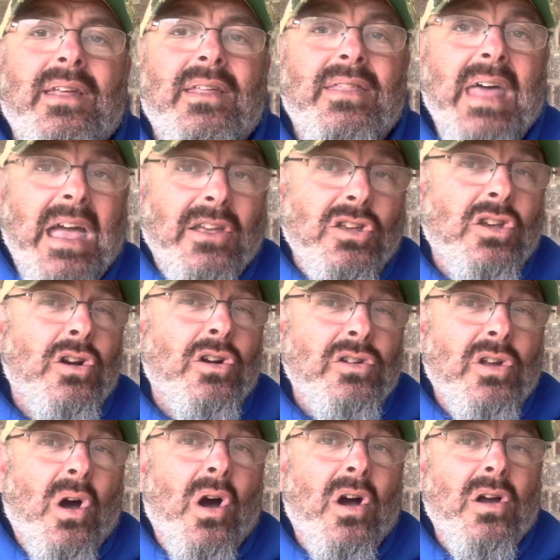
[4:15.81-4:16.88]
that your
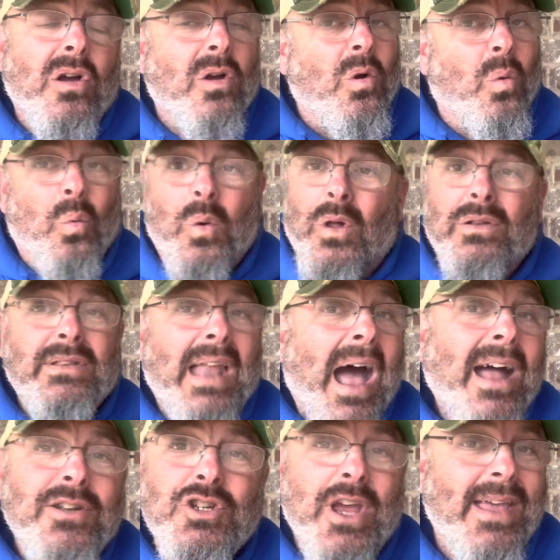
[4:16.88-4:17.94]
dog will
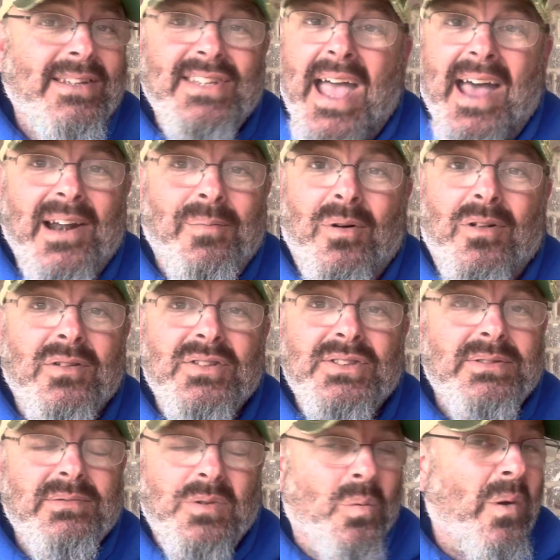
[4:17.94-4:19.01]
not chase animals
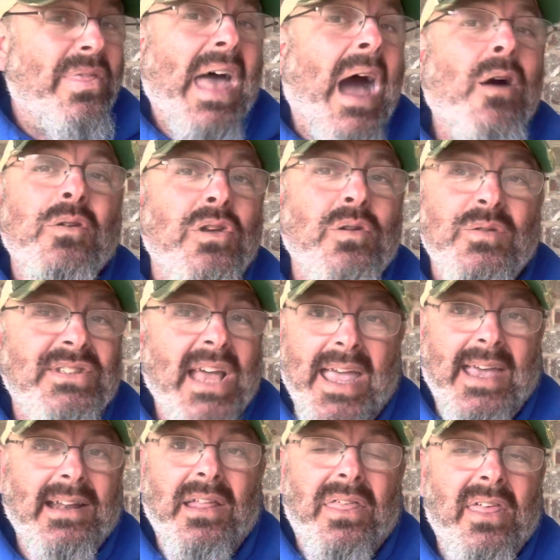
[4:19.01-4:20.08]
without you
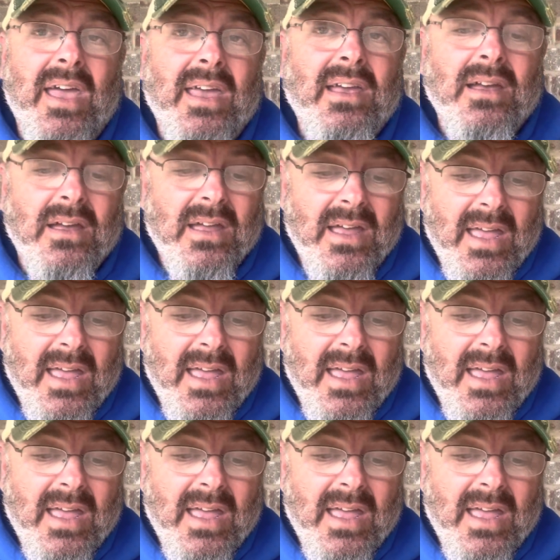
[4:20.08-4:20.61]
saying a thing,